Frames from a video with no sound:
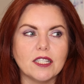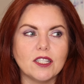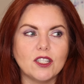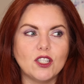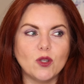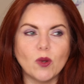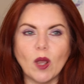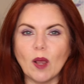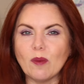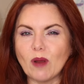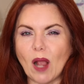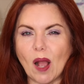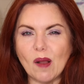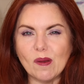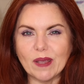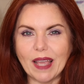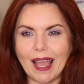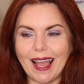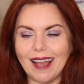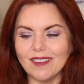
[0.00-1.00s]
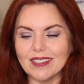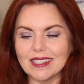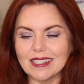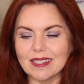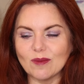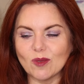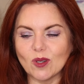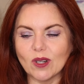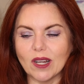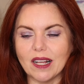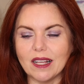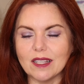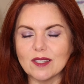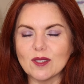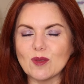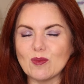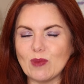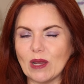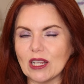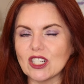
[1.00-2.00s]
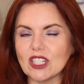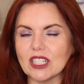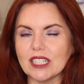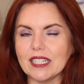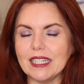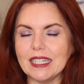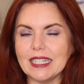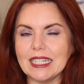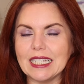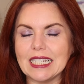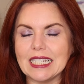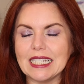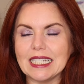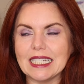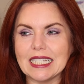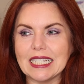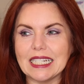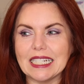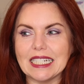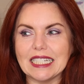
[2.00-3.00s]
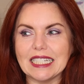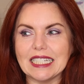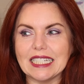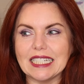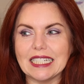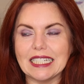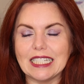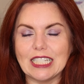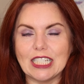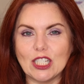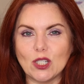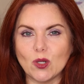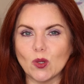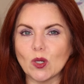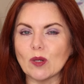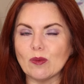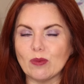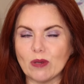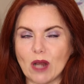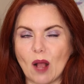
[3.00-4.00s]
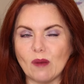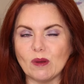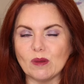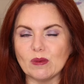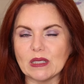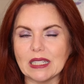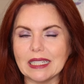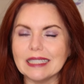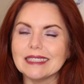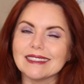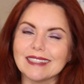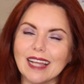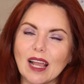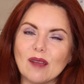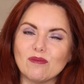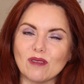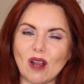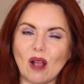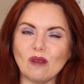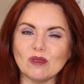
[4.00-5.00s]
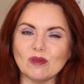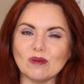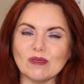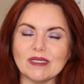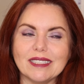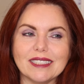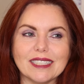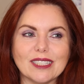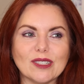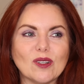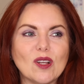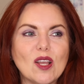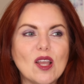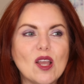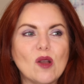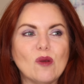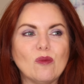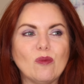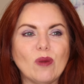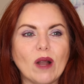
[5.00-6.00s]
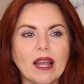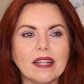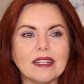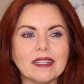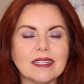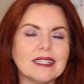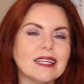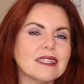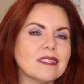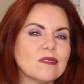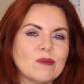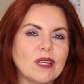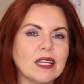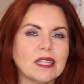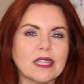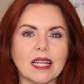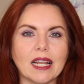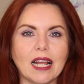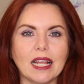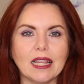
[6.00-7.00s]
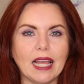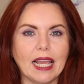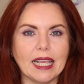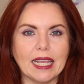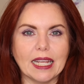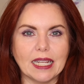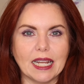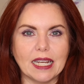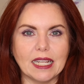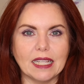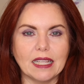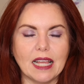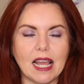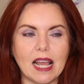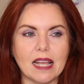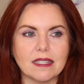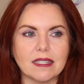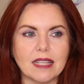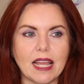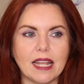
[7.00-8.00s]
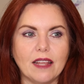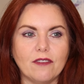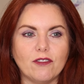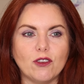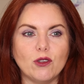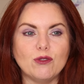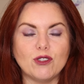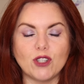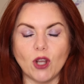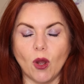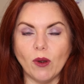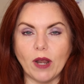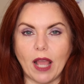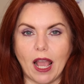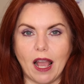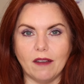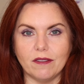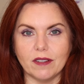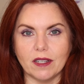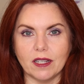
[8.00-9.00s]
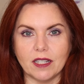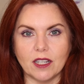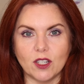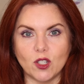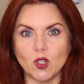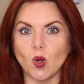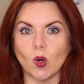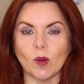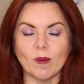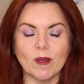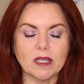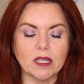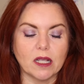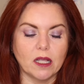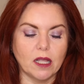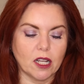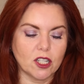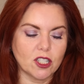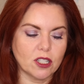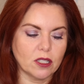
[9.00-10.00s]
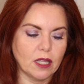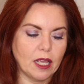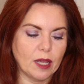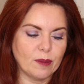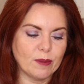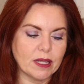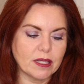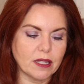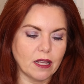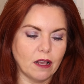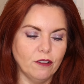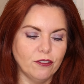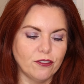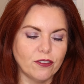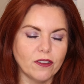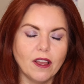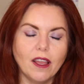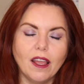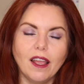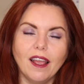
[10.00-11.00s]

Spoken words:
Do I probably have it somewhere else, especially in Dior? Probably. I probably do. But it doesn't mean that I like it any less. And if you don't have an enormous collection like myself,